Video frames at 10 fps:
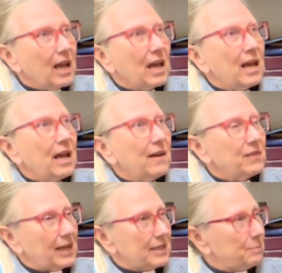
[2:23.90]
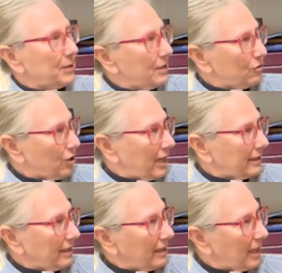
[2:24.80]
and that's been
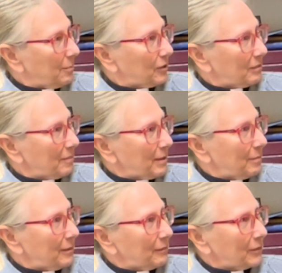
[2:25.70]
attracting a couple of people.